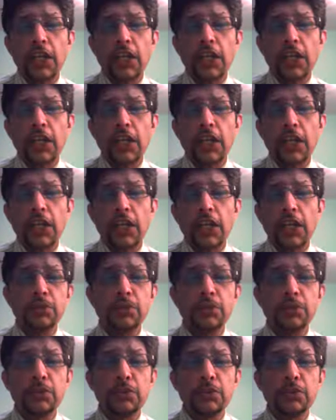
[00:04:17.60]
calling his
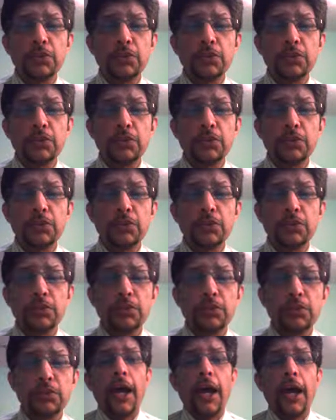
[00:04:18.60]
guys back,
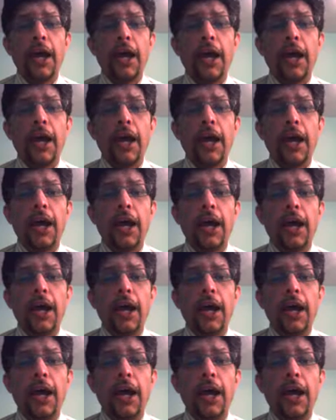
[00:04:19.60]
and
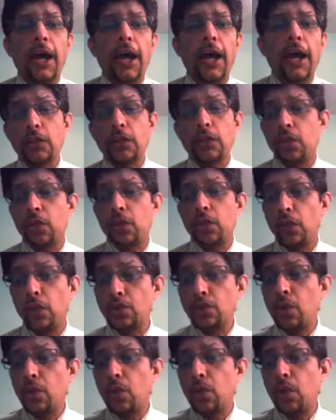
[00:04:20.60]
that could
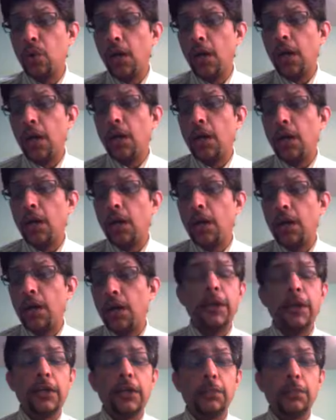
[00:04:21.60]
also
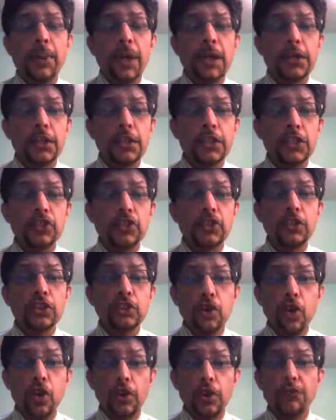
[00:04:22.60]
made Bangladesh
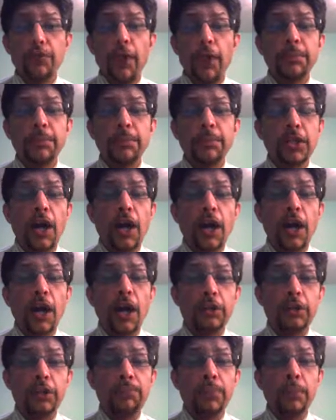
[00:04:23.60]
disqualified. But
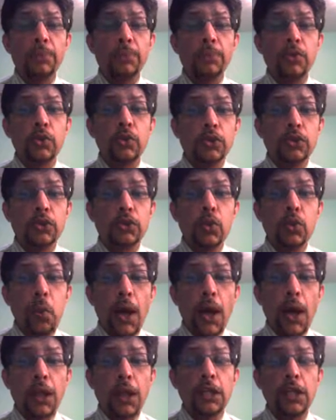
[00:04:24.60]
Khalid Mahmood was the
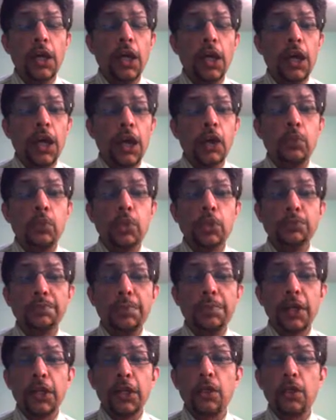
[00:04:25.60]
one who was
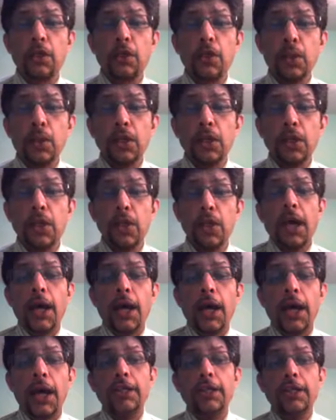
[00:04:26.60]
pretty cool,
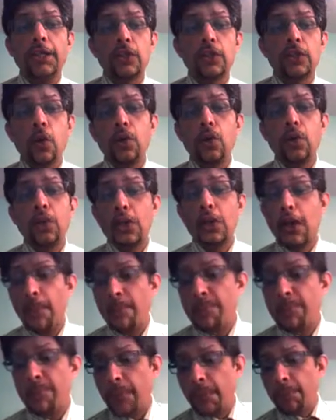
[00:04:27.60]
and he had told
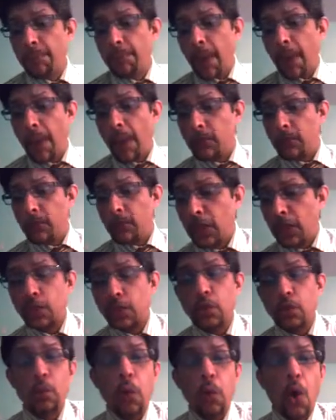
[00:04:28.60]
Mahmudullah
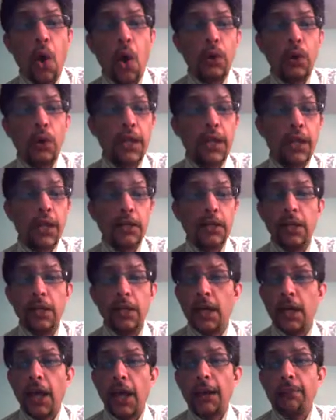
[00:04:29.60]
to walk in,
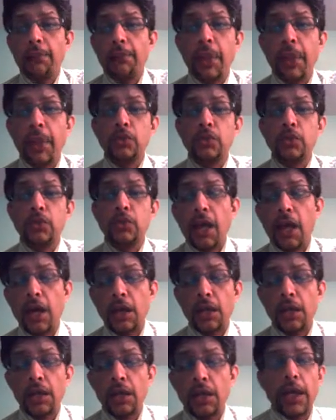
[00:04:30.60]
and
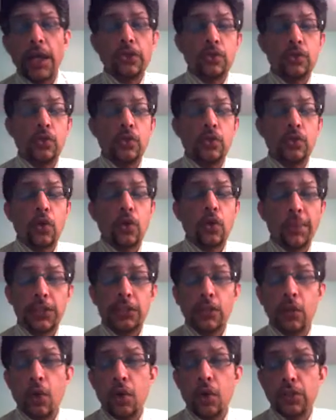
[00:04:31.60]
Mahmudullah had to obey
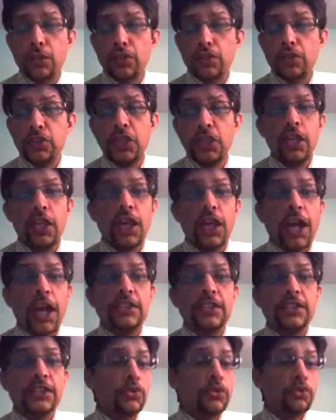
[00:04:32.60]
the orders.
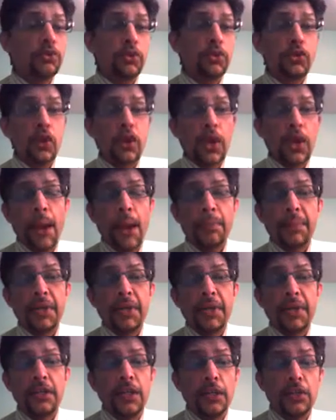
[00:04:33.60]
And this was what
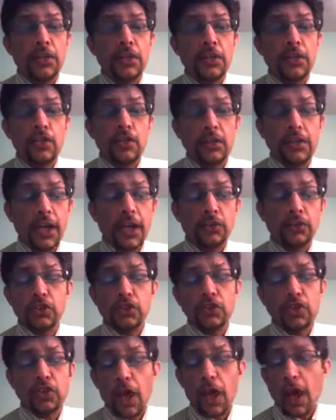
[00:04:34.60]
happened. So that was
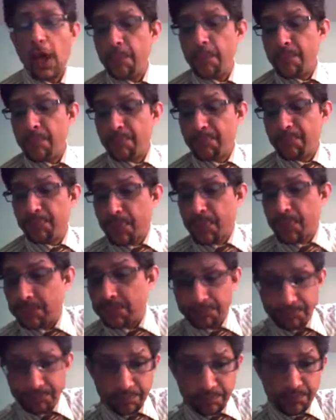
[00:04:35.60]
the time.
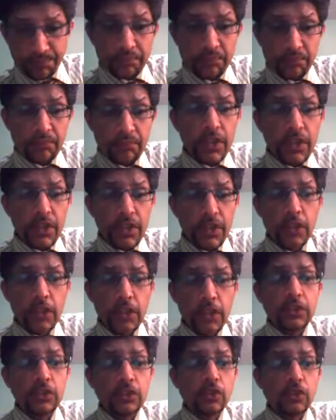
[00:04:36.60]

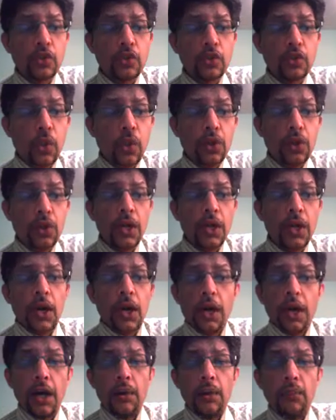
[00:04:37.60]
The score,
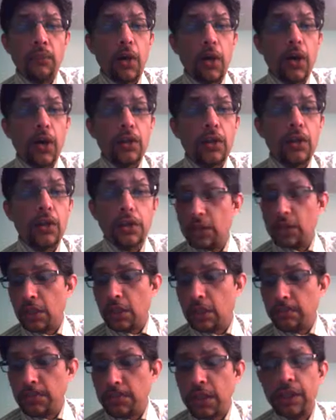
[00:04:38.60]

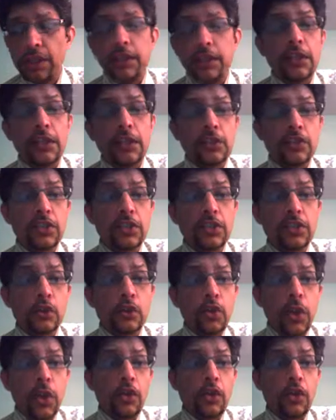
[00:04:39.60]
they needed still
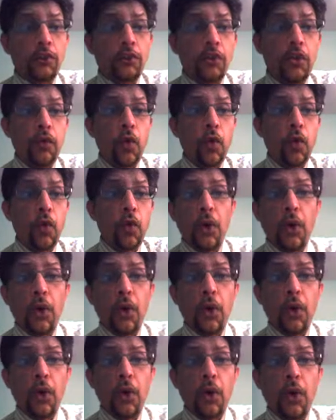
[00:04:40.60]
12 of four balls,